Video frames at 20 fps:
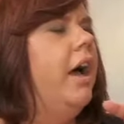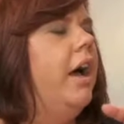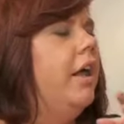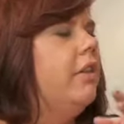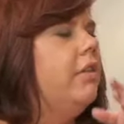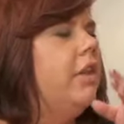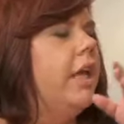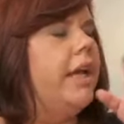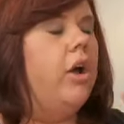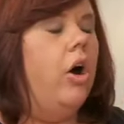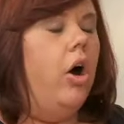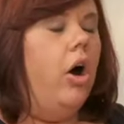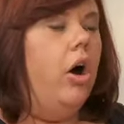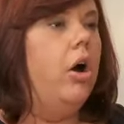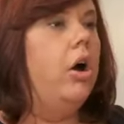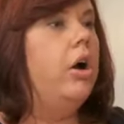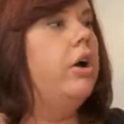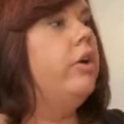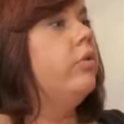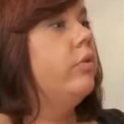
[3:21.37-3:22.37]
like
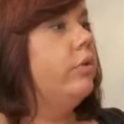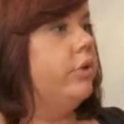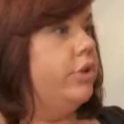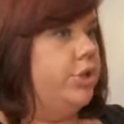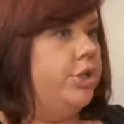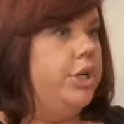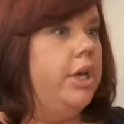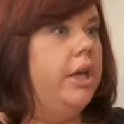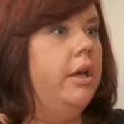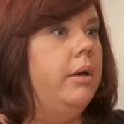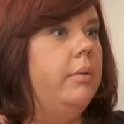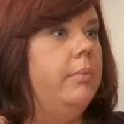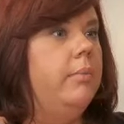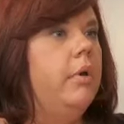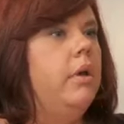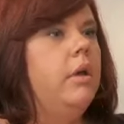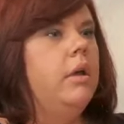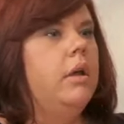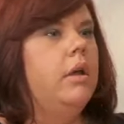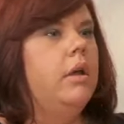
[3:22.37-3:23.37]
art or gym,